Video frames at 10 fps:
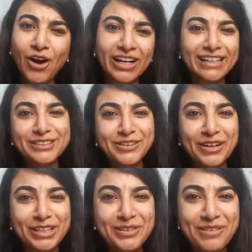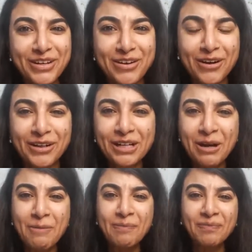and it's okay to be wrong.
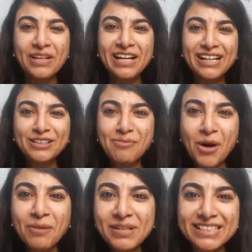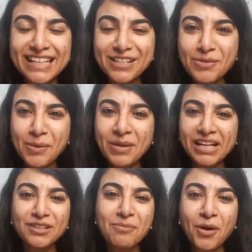The more mistakes we
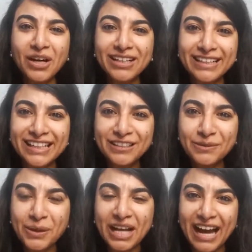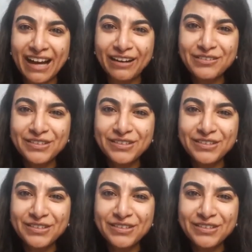make, the more learnings we will have.